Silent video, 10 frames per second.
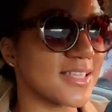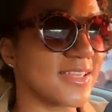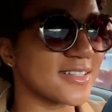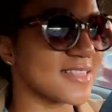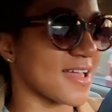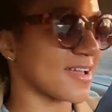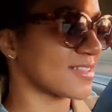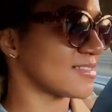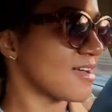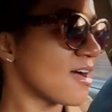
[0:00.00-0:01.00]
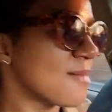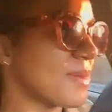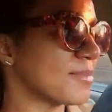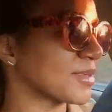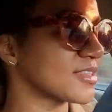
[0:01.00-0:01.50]
Tic Tacs,
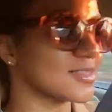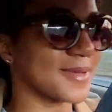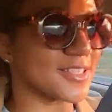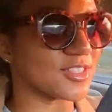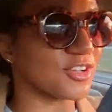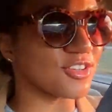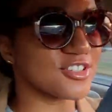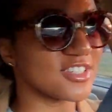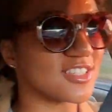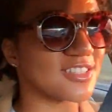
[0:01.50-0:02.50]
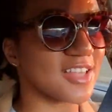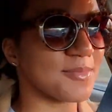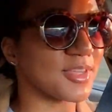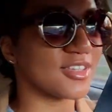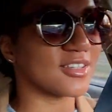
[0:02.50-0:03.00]
pumpkin spice, Hershey's. I
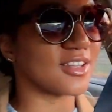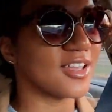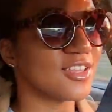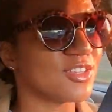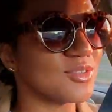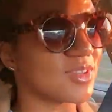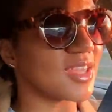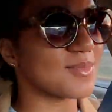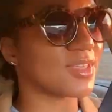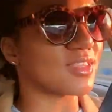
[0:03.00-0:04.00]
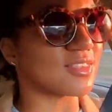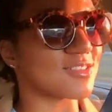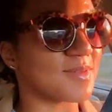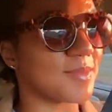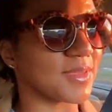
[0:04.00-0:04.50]
mean, you name it,
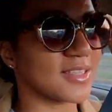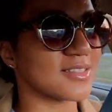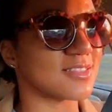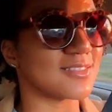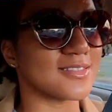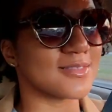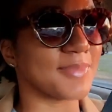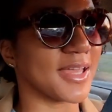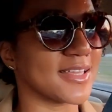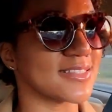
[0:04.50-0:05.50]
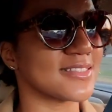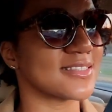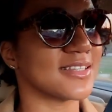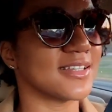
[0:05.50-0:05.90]
there's pumpkin spice